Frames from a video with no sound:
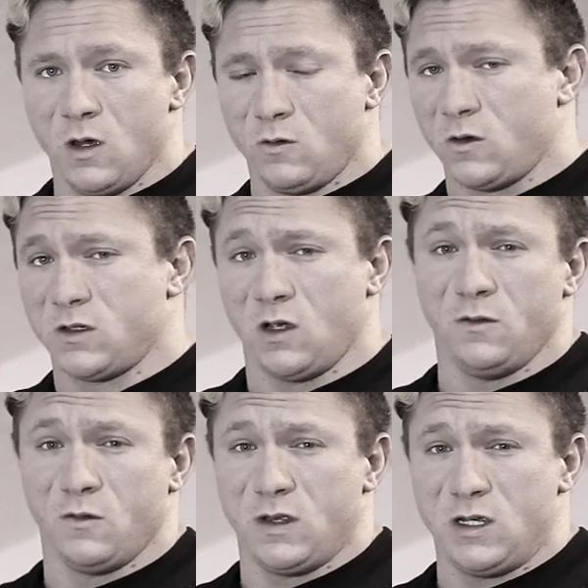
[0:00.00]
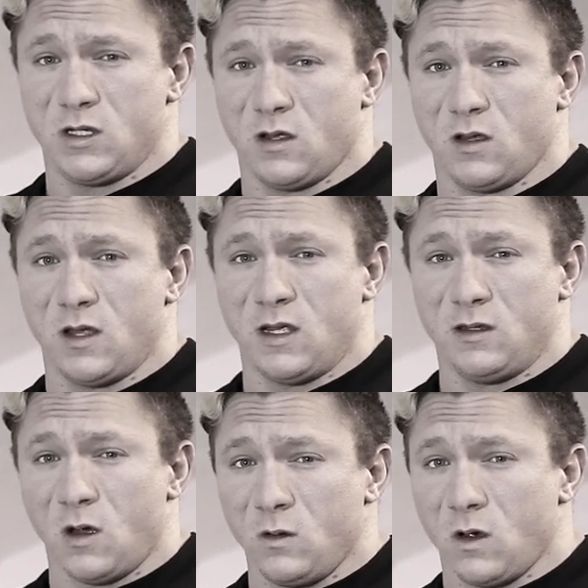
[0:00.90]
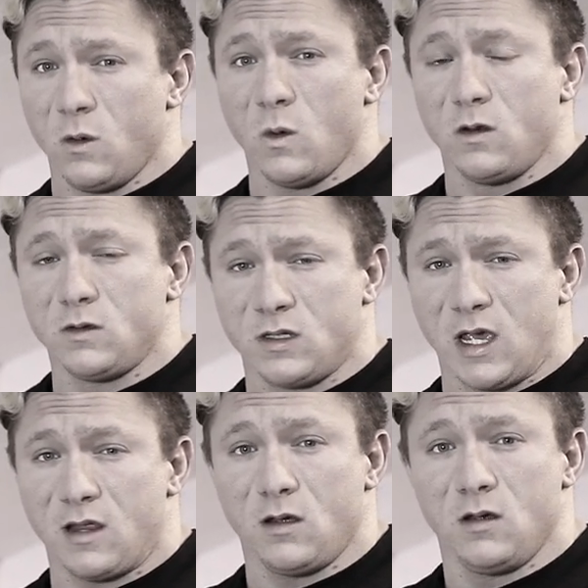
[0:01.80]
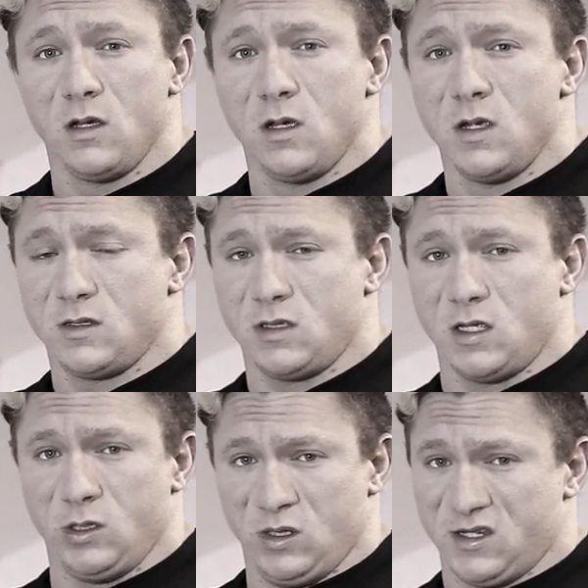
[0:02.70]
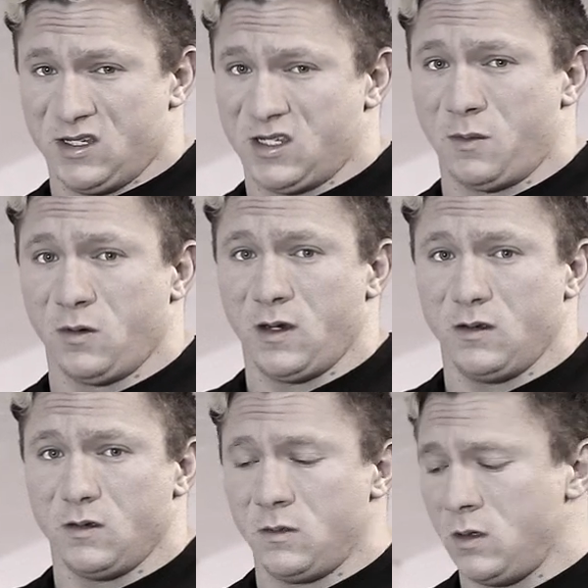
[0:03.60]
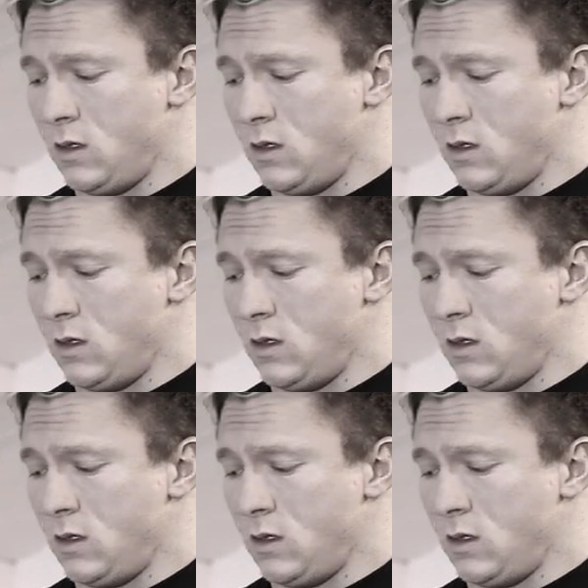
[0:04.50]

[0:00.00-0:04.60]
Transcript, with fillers: crossover with each other and they don't go well together. So then you need to separate them.